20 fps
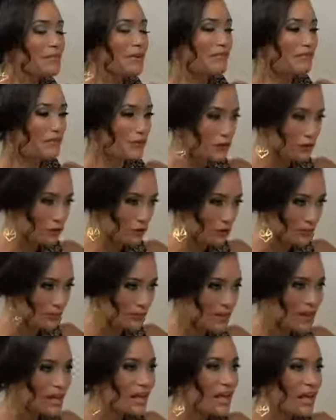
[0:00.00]
me, for you,
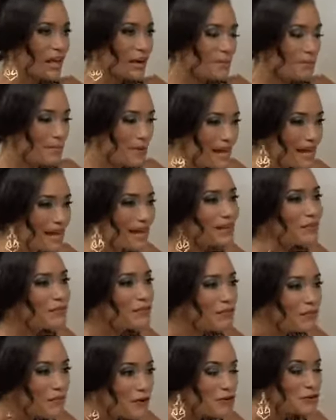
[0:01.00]
being the
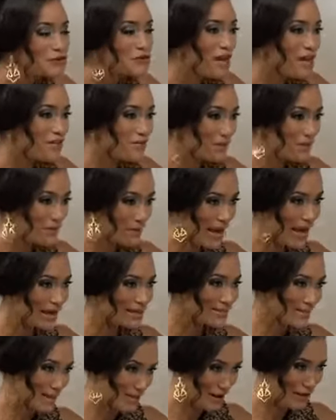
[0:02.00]
first ever black
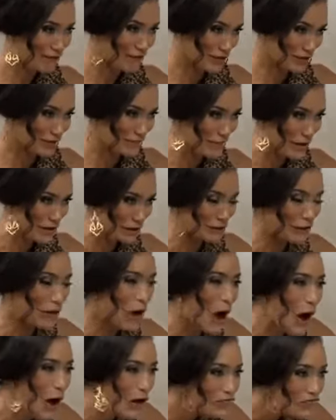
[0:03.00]
South African model
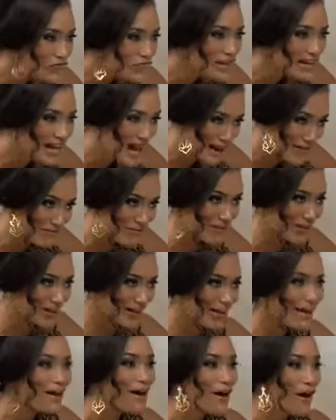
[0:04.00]
on the
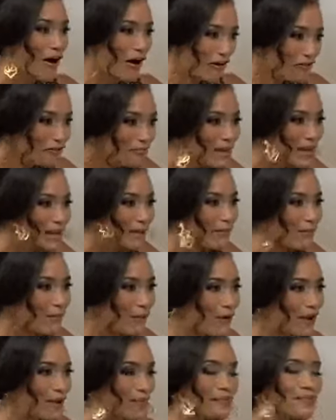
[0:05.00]
cover of
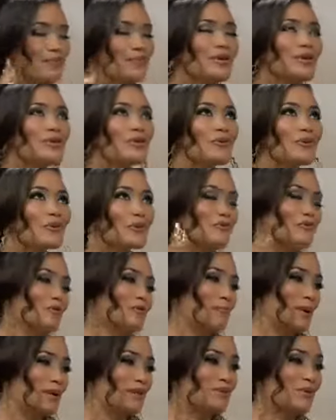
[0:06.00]
Playboy, beautiful
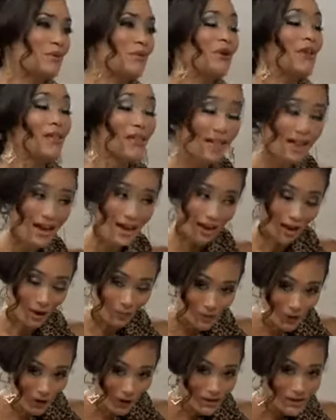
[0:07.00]
pictorial. I'll
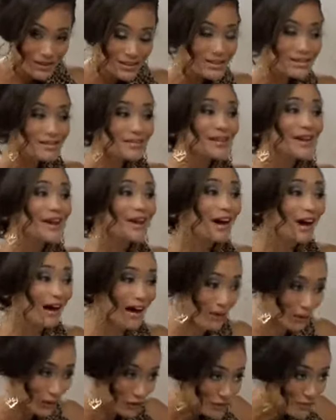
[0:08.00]
be honest,
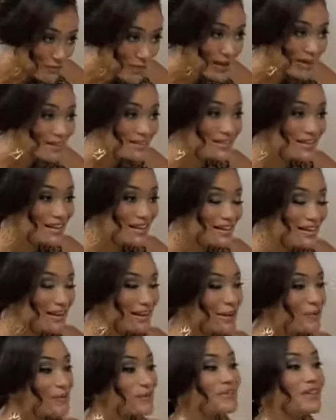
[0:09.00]
I got the magazine and
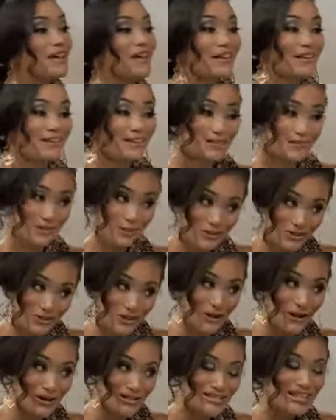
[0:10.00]
I was like, this girl's
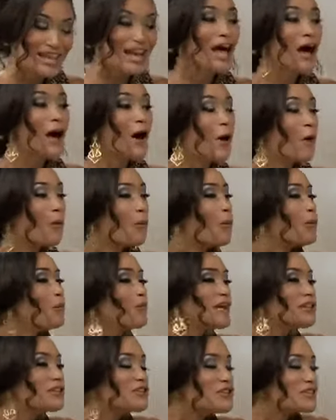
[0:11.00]
hot. What
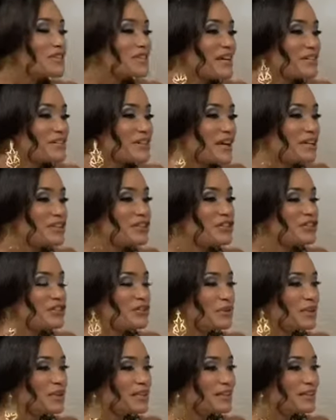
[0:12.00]
made you decide to actually
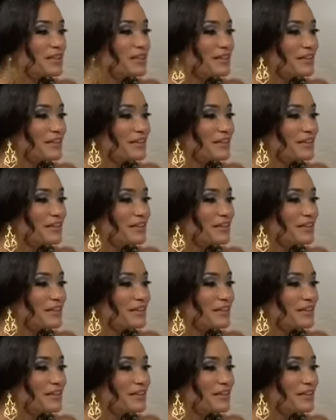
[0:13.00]
do it?